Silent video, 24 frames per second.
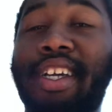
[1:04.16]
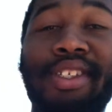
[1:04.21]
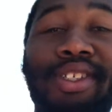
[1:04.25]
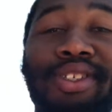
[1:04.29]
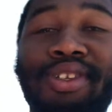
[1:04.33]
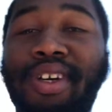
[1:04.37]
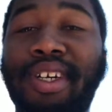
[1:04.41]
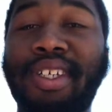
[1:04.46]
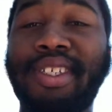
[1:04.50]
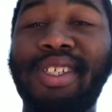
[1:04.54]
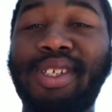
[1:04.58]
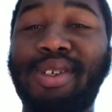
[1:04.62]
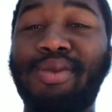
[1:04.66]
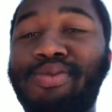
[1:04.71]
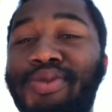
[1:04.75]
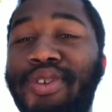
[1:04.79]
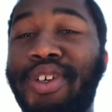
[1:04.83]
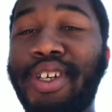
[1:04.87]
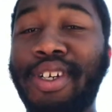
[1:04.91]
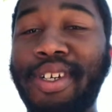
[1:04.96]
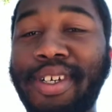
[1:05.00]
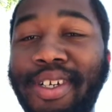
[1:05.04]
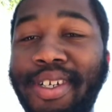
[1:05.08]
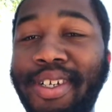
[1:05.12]
start
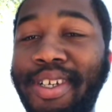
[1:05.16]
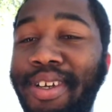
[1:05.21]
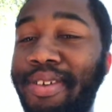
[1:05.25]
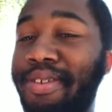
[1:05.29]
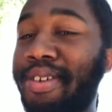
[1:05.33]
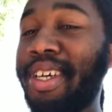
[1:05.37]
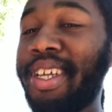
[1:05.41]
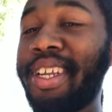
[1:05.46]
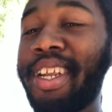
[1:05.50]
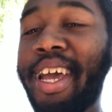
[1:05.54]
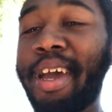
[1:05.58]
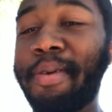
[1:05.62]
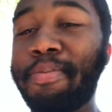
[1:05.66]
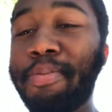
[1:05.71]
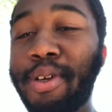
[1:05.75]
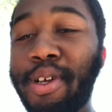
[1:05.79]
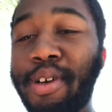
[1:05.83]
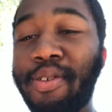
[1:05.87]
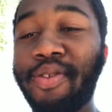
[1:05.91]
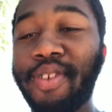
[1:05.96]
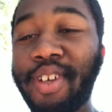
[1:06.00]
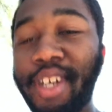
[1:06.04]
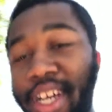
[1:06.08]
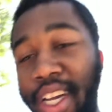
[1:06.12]
somewhere. Don't nothing happen
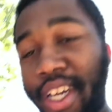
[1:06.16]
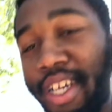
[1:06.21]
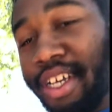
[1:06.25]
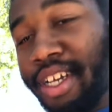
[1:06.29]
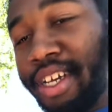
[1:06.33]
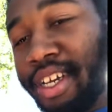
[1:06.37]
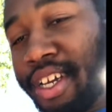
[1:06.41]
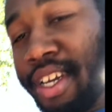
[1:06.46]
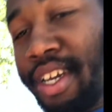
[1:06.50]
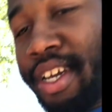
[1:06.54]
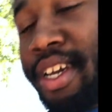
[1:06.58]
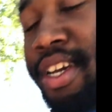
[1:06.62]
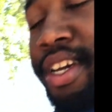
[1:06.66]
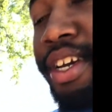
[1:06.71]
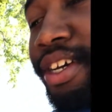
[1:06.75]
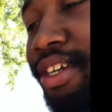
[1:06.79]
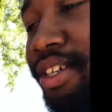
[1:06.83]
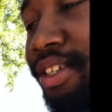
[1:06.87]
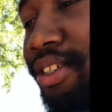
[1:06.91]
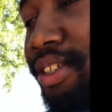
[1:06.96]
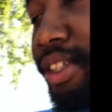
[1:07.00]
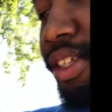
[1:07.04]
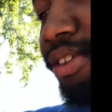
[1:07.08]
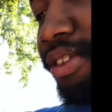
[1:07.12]
overnight. So